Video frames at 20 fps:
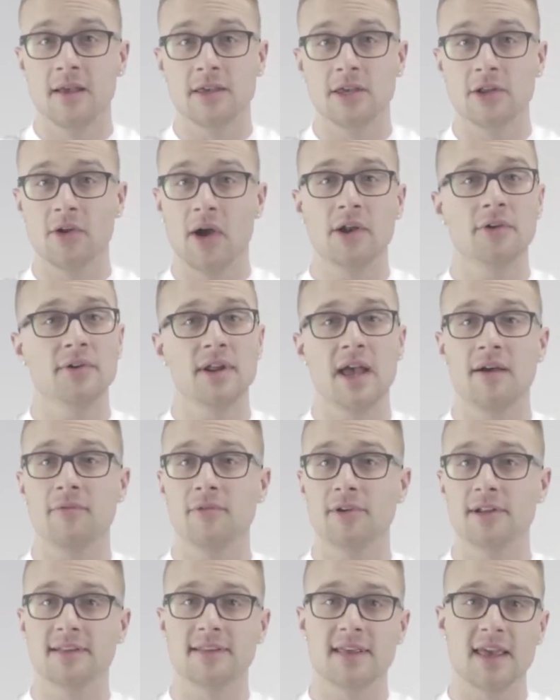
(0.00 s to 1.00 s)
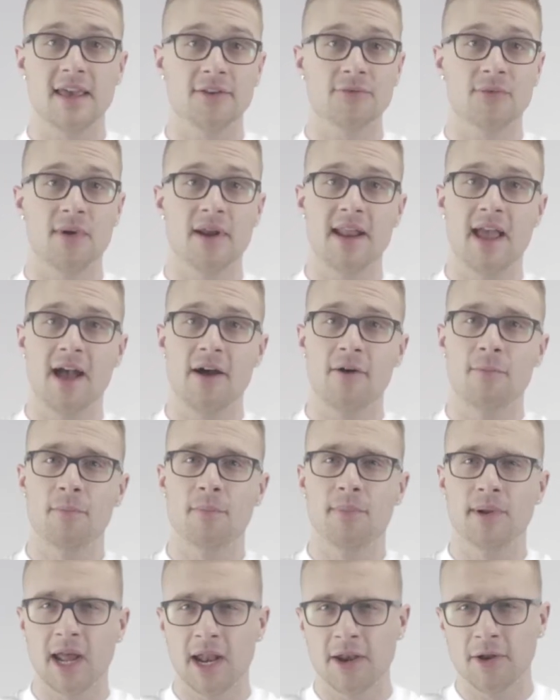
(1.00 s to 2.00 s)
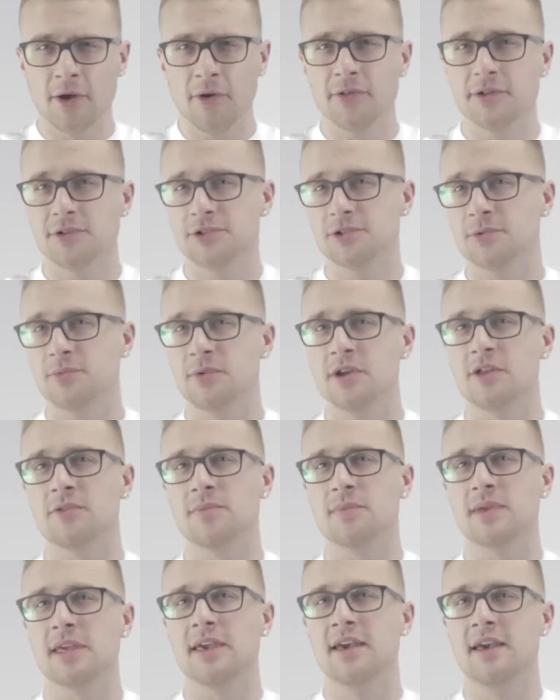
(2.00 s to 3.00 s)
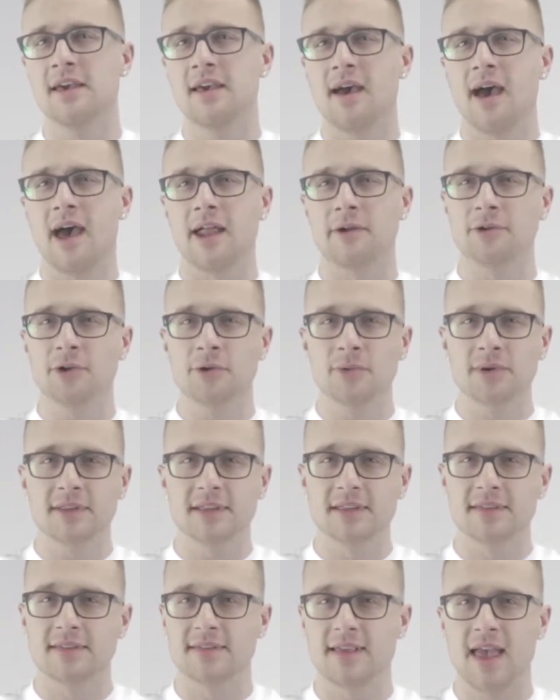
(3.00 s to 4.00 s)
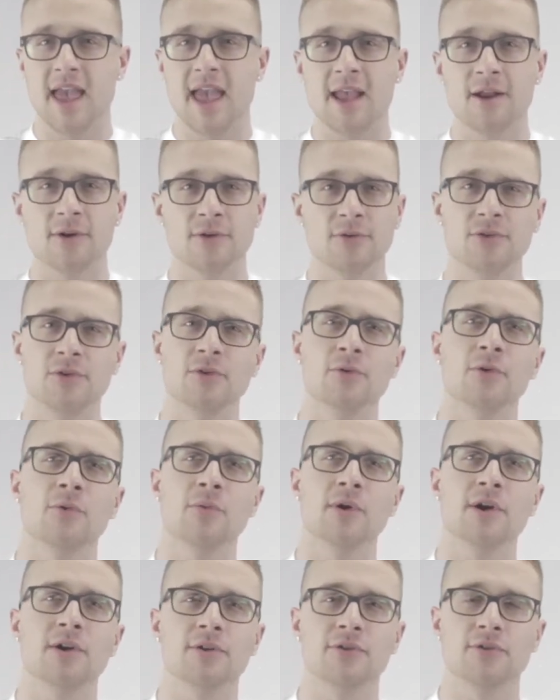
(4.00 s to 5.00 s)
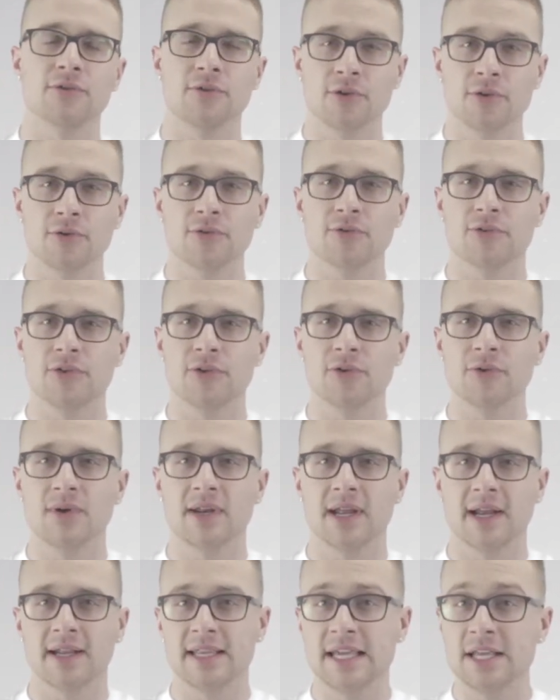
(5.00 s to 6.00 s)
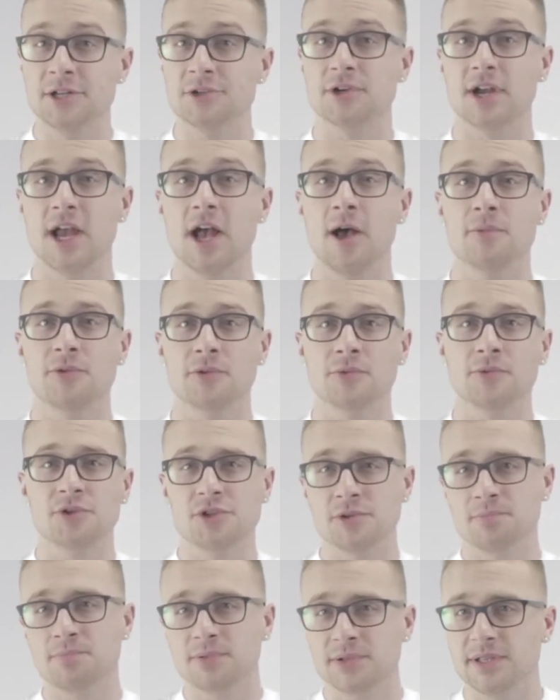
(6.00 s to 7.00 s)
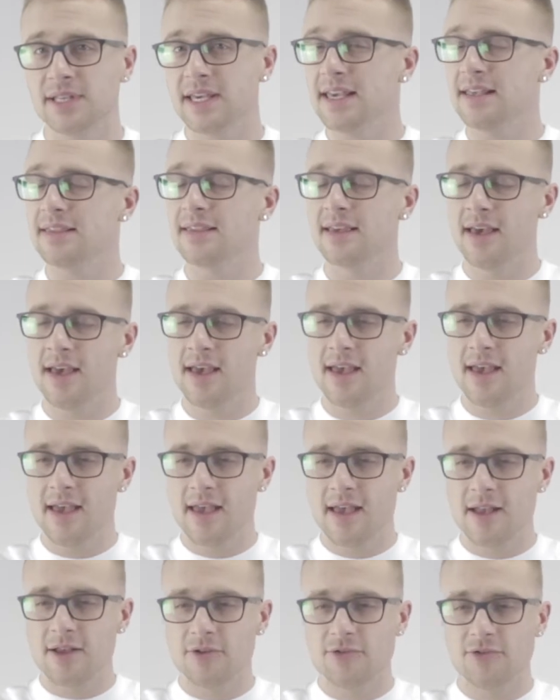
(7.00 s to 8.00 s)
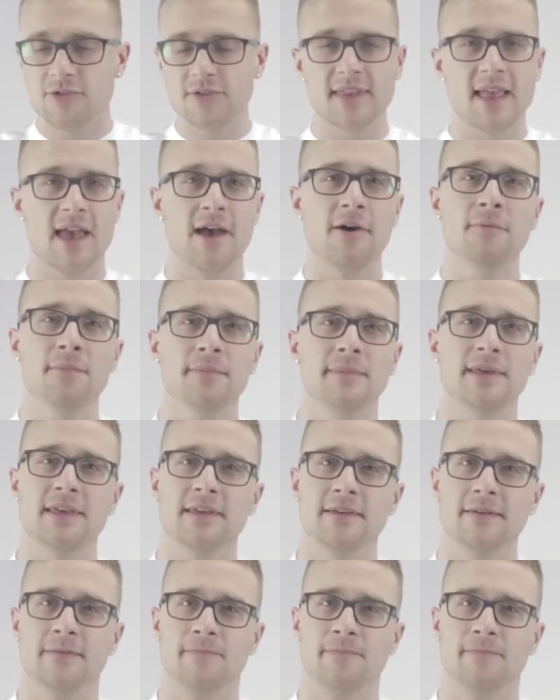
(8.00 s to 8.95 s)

you know, I don't have what it takes right now, but I know that you're with me. I don't know what to say or do or where to turn to, and I need your help. So would you please just help me?